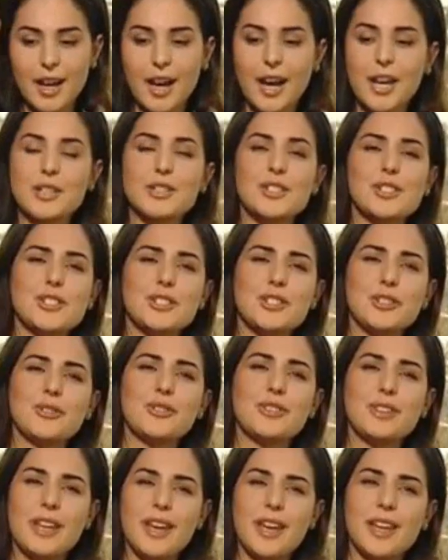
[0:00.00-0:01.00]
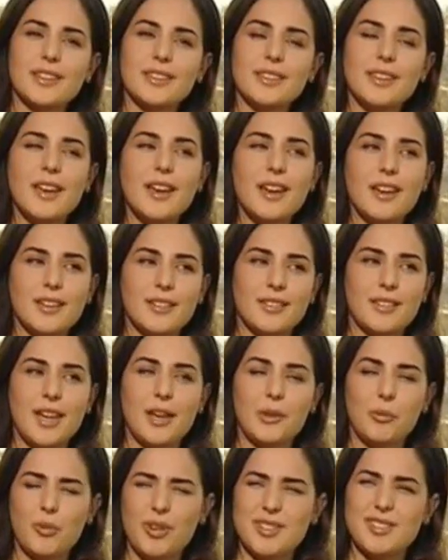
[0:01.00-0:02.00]
I understood that uh,
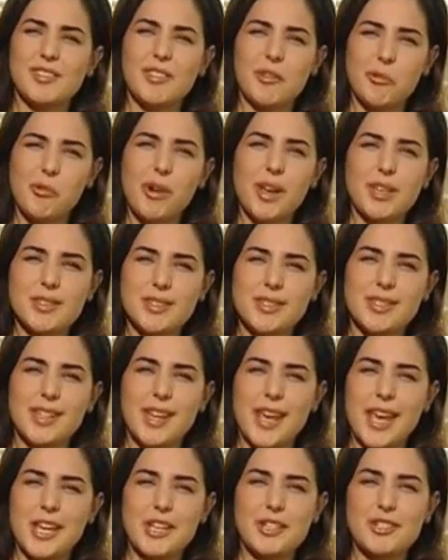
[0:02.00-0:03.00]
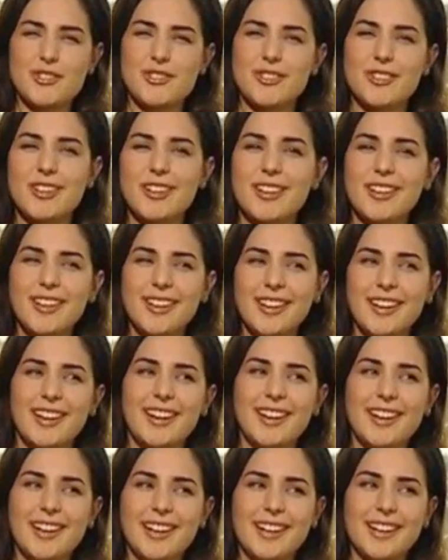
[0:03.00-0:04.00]
that was the right stage.
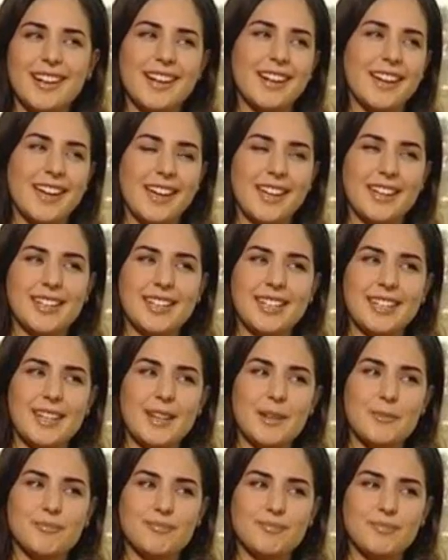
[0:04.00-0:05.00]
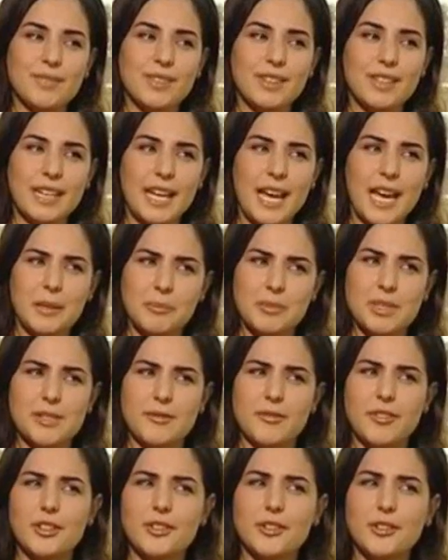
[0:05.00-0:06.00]
Uh, and um, the
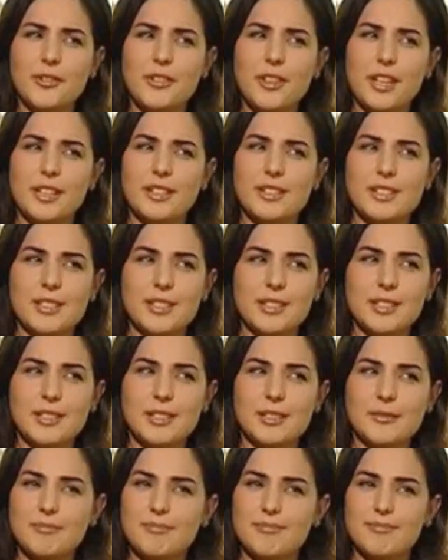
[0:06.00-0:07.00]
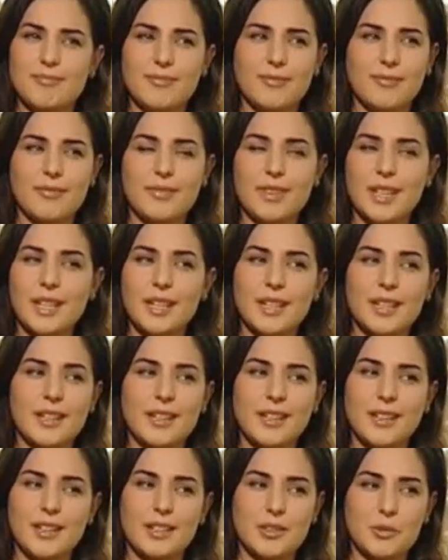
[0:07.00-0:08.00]
atmosphere of theatre
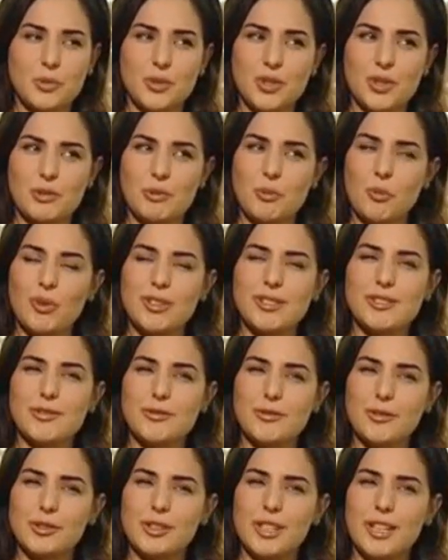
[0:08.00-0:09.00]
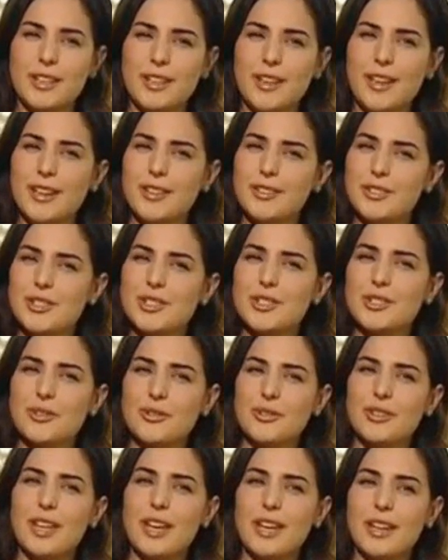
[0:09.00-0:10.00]
uh, is just wonderful, and I
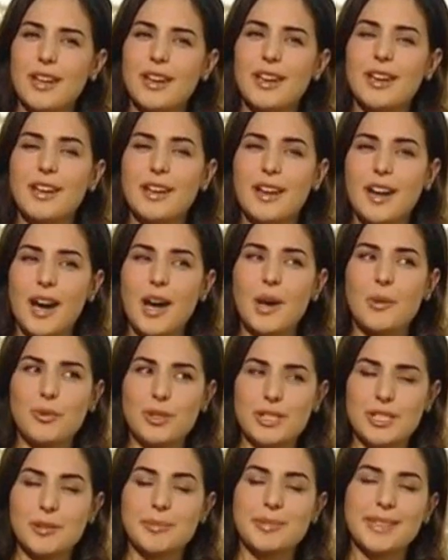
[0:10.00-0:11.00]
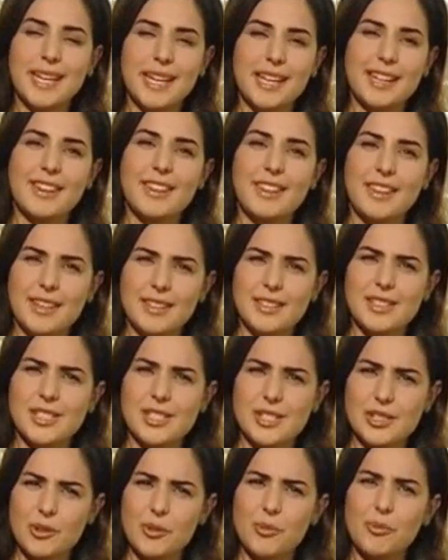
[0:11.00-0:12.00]
understood that I want to play in
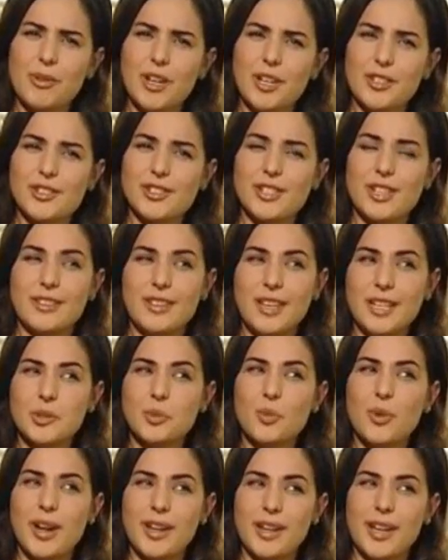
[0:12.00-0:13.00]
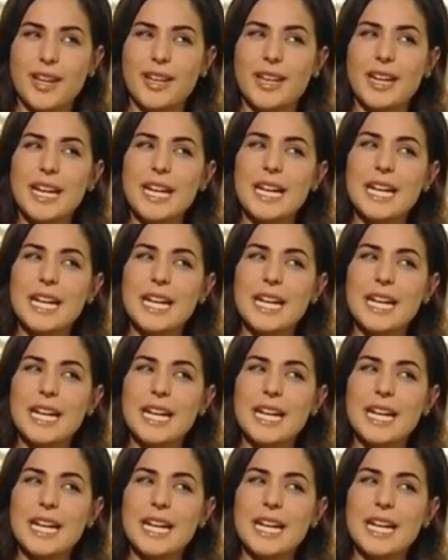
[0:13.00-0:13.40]
theatre so much, and that's why I